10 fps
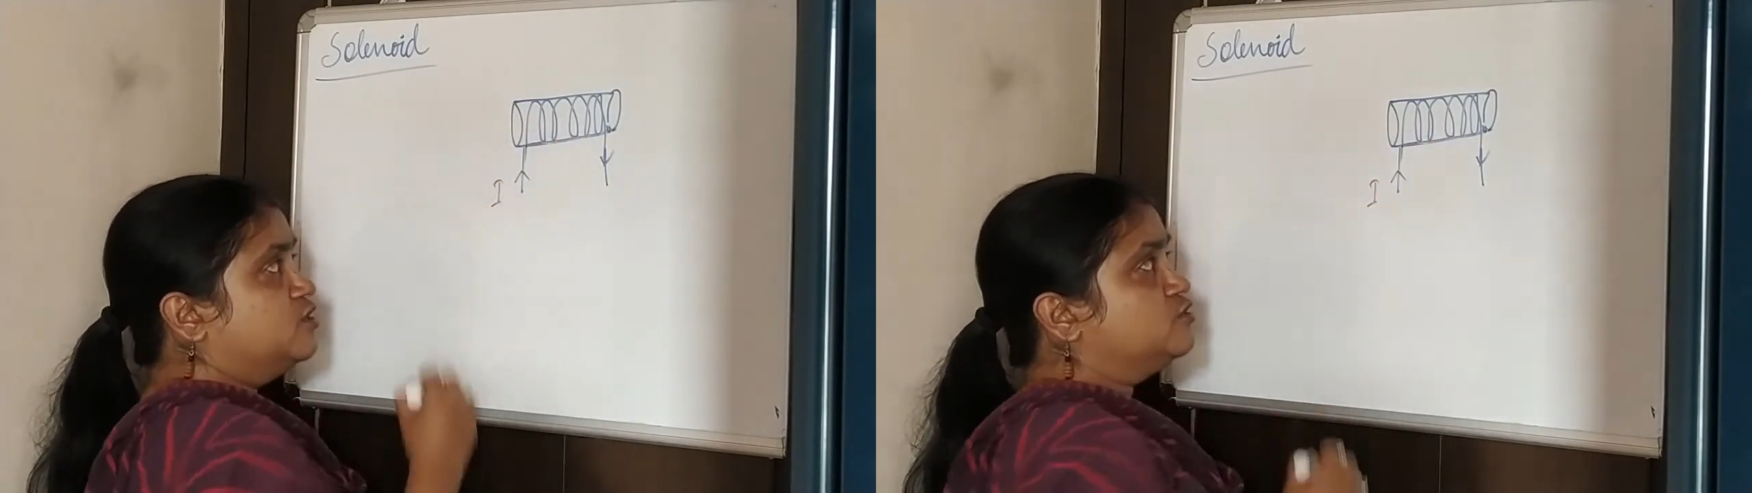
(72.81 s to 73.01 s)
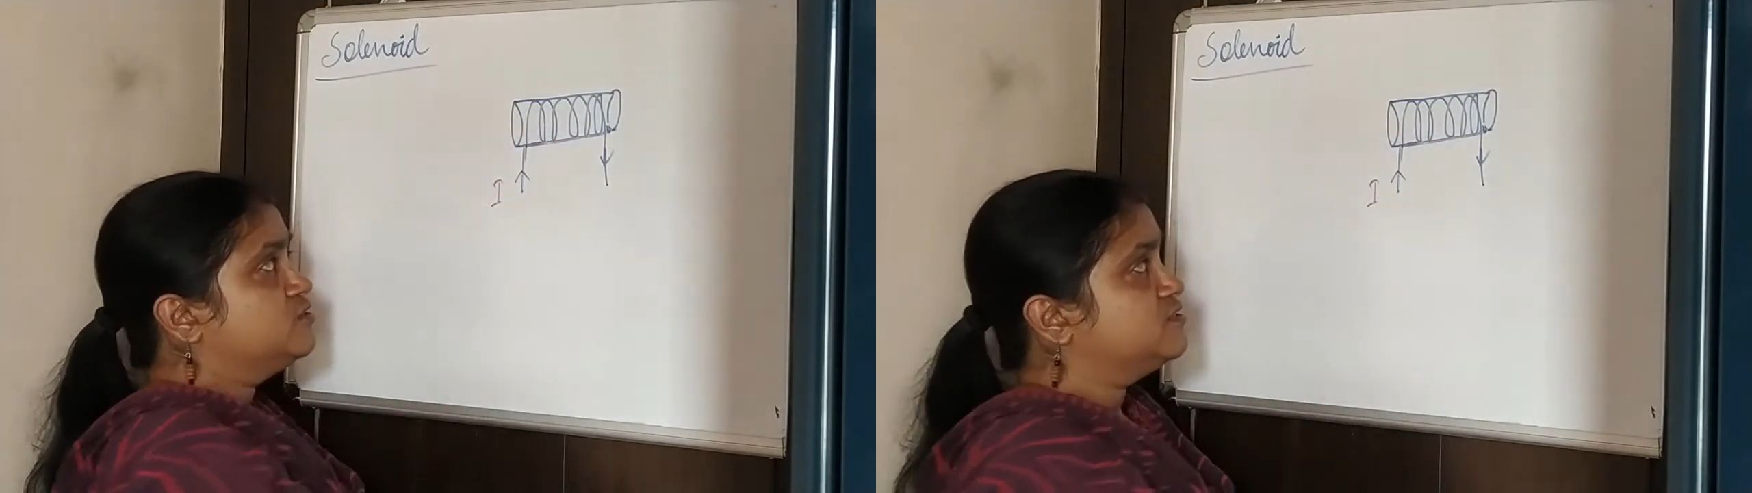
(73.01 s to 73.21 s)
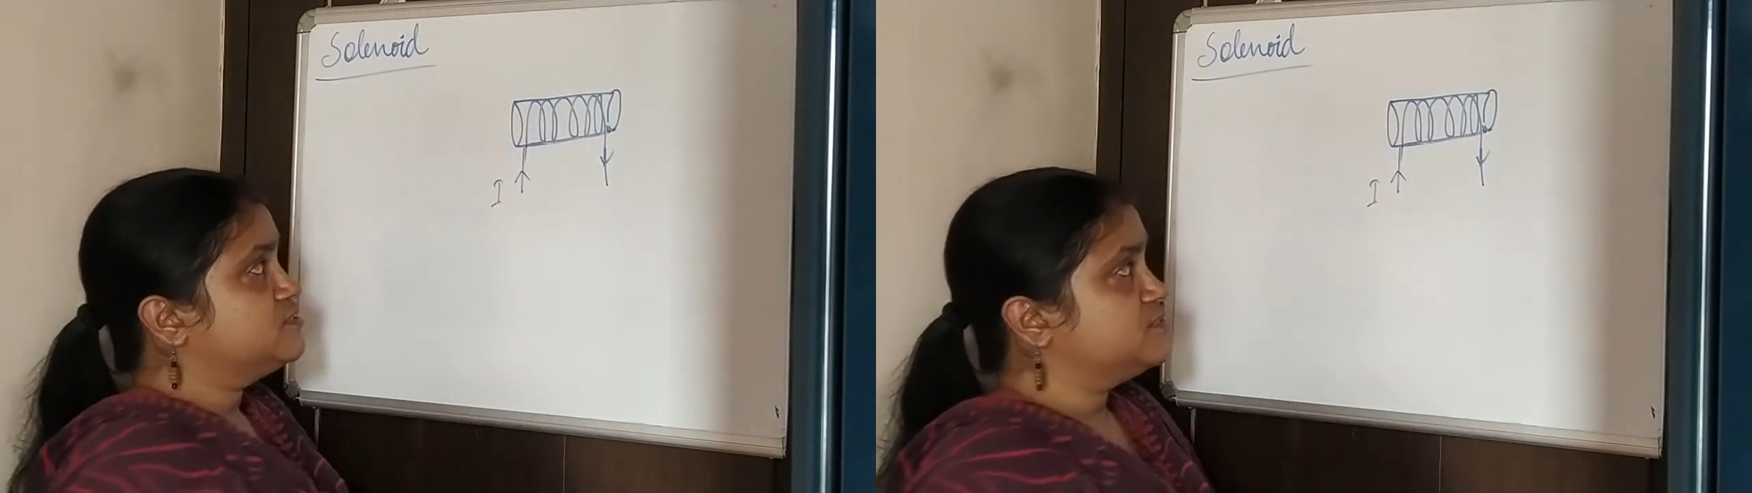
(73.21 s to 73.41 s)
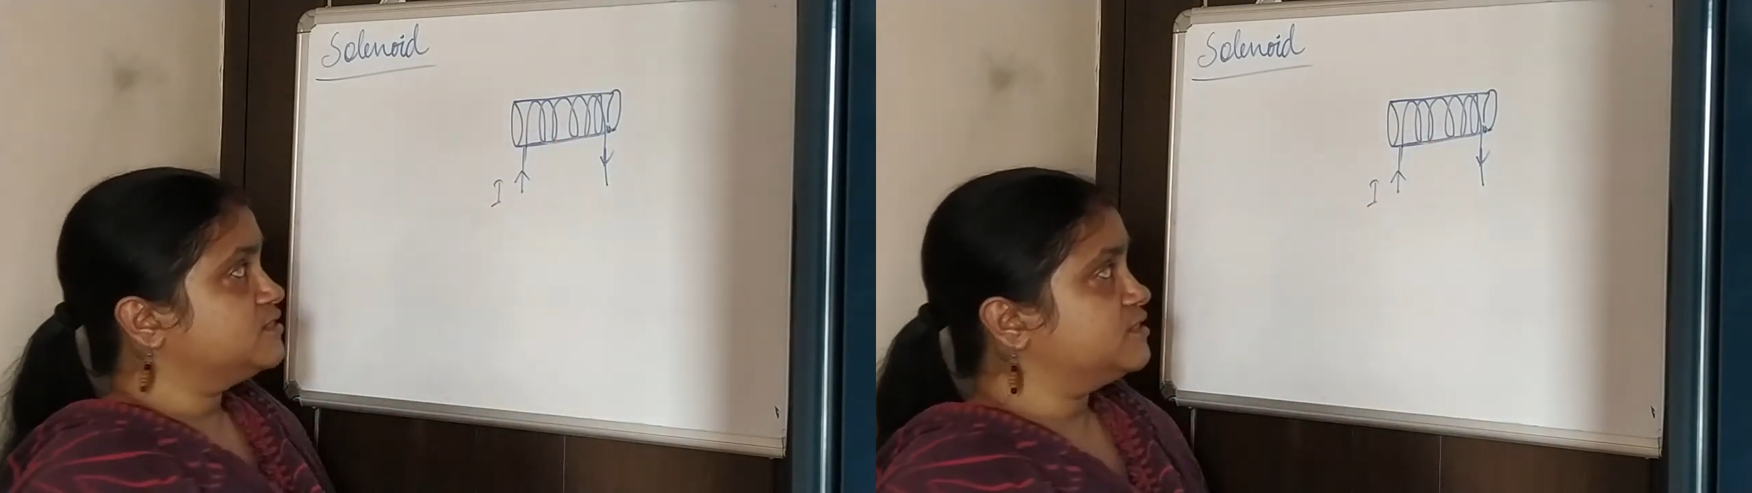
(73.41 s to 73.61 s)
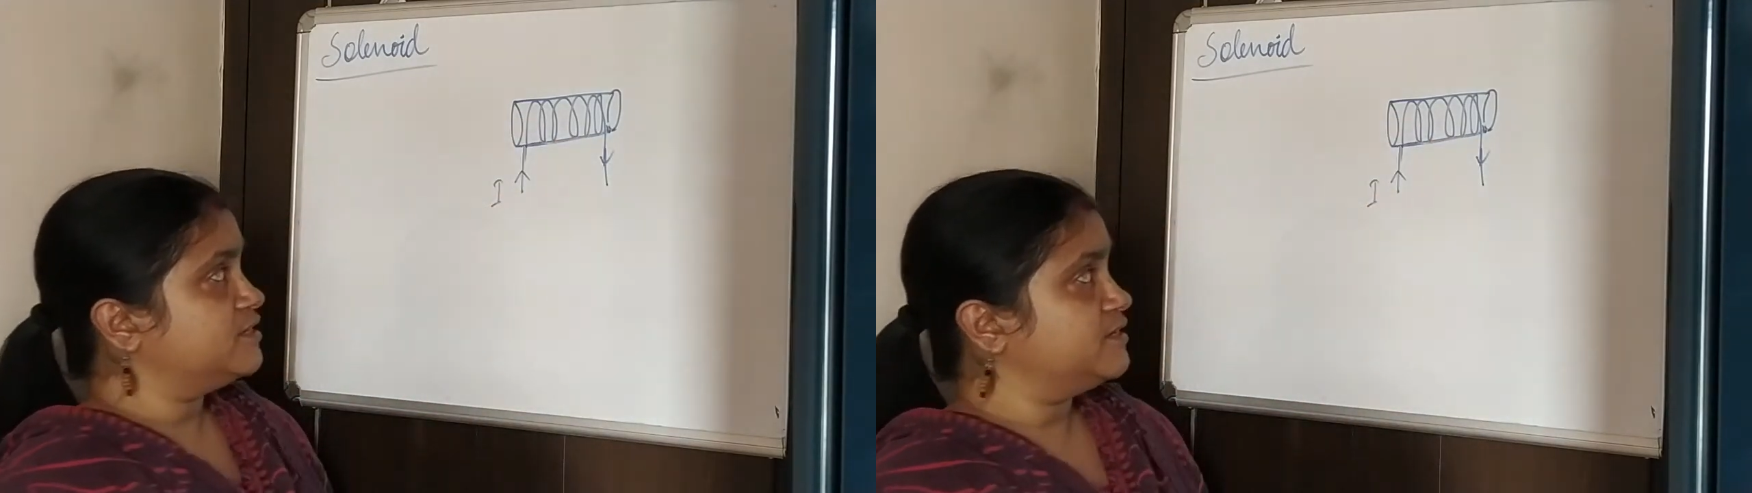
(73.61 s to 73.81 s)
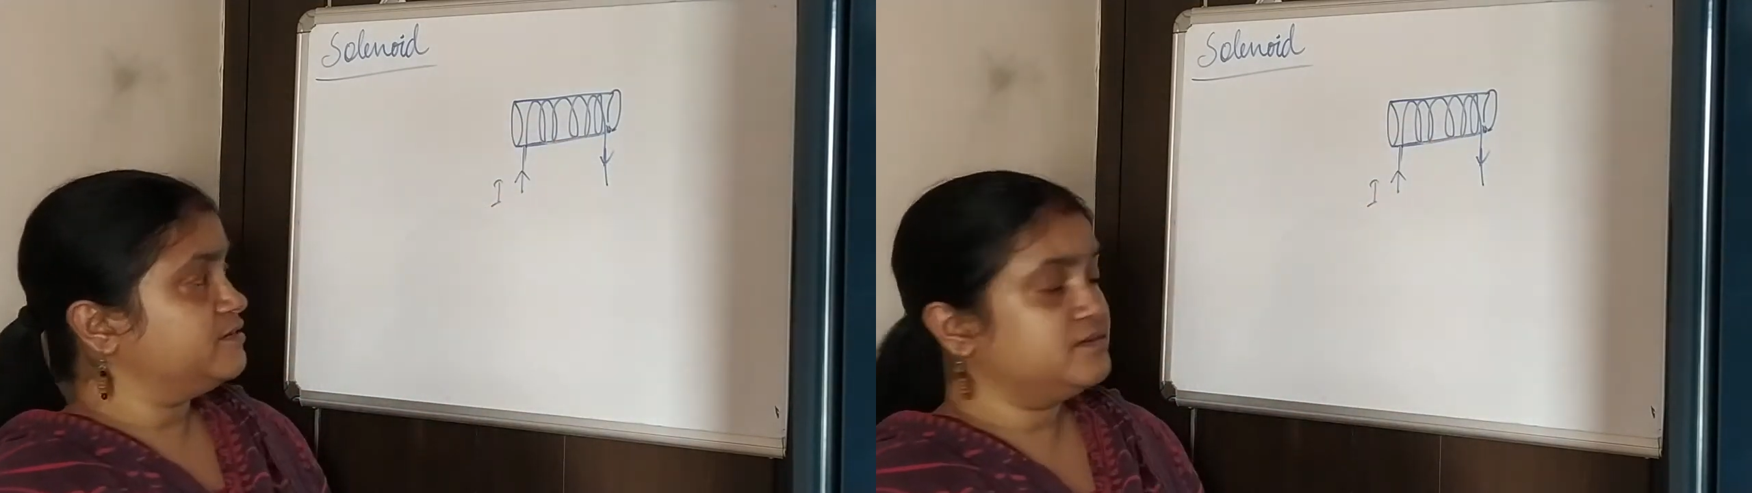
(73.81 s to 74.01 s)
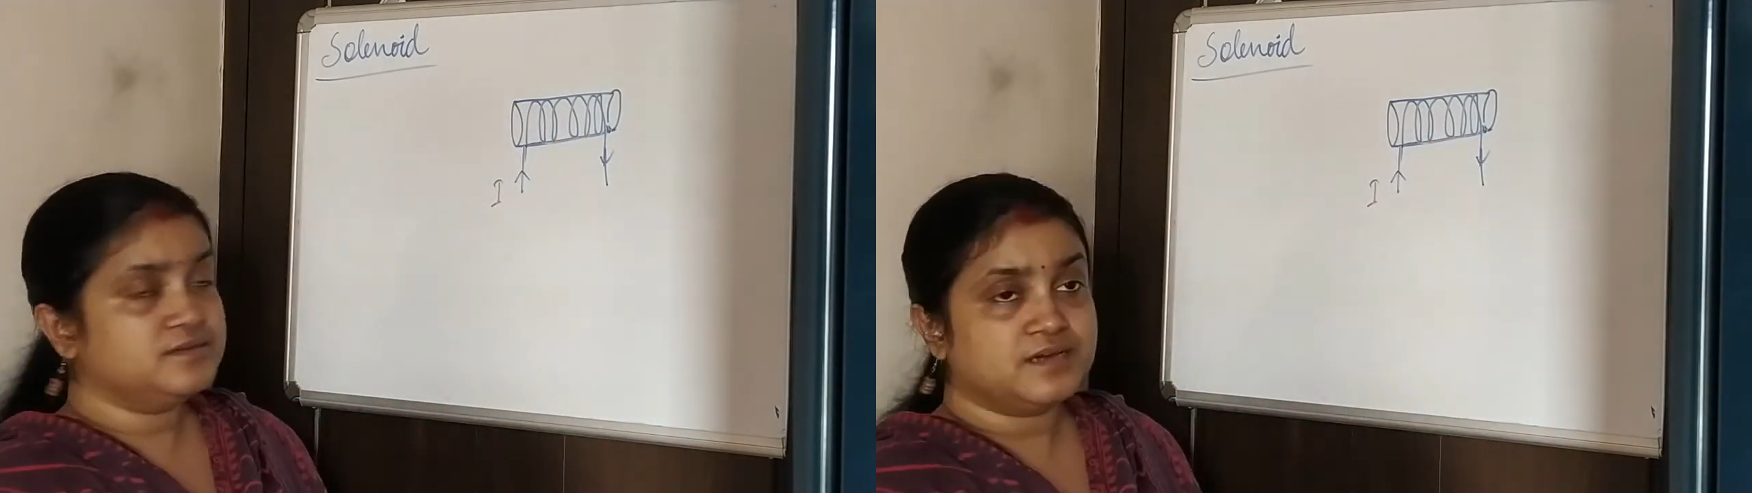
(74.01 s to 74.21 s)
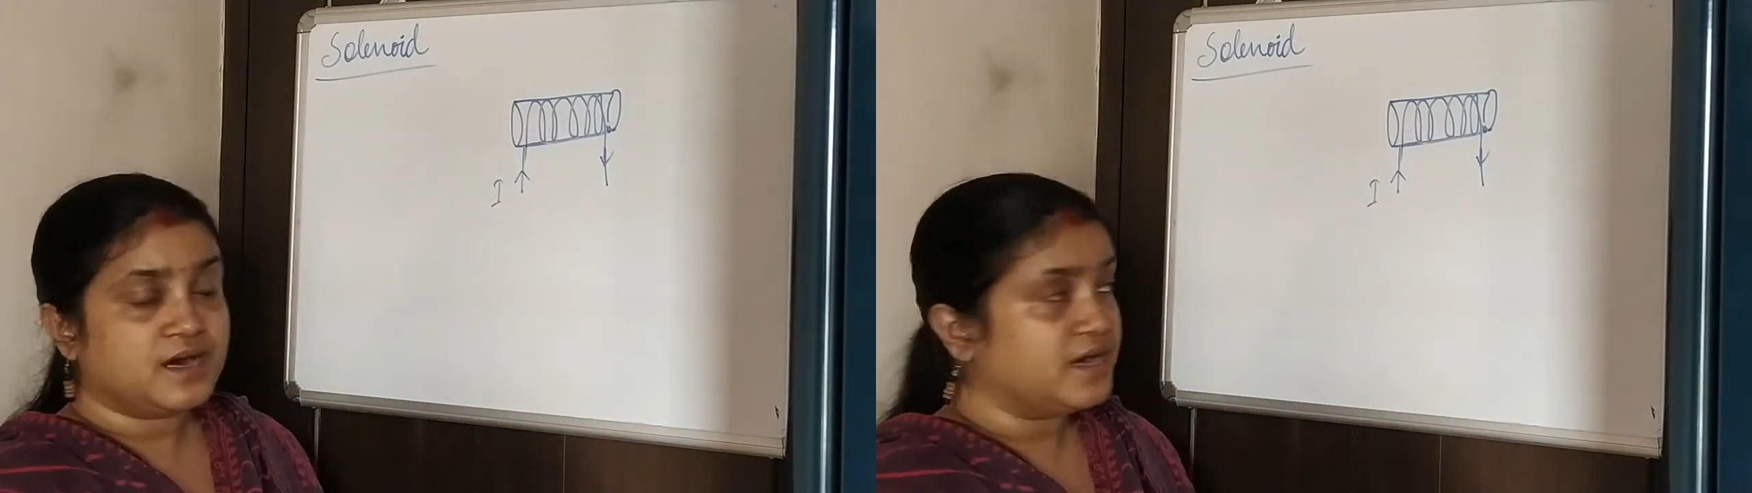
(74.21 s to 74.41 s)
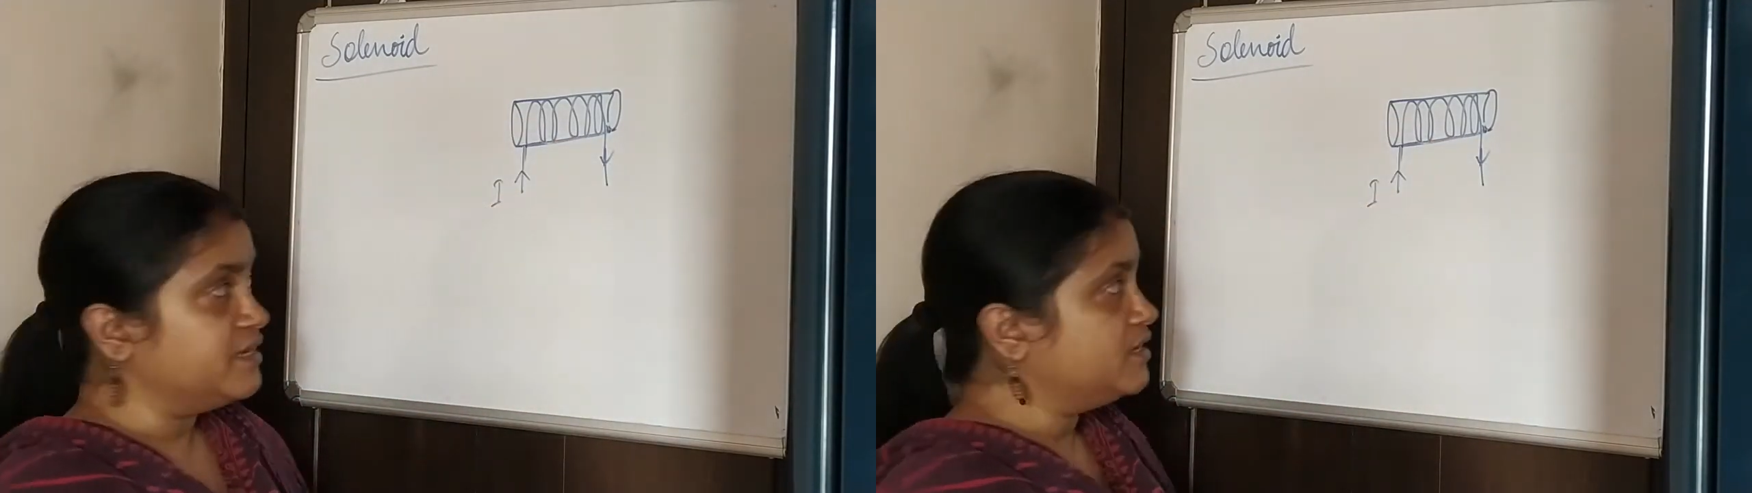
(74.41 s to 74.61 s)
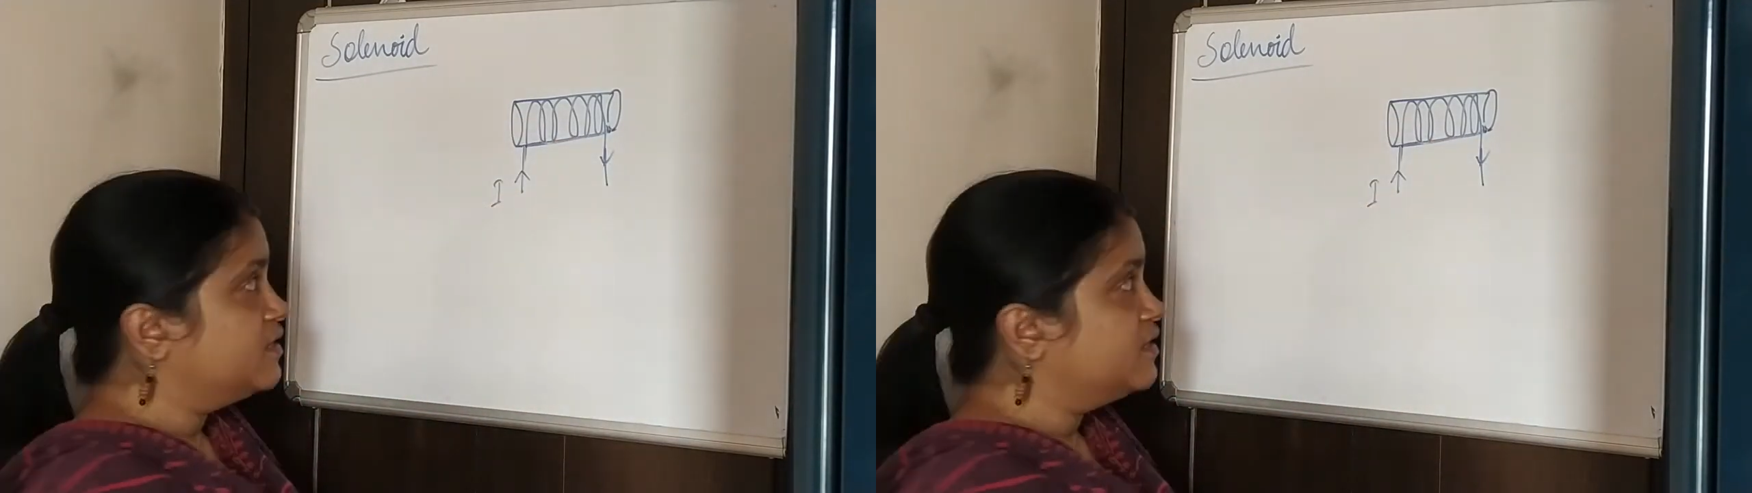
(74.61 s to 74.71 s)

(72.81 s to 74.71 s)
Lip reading: This is the current I,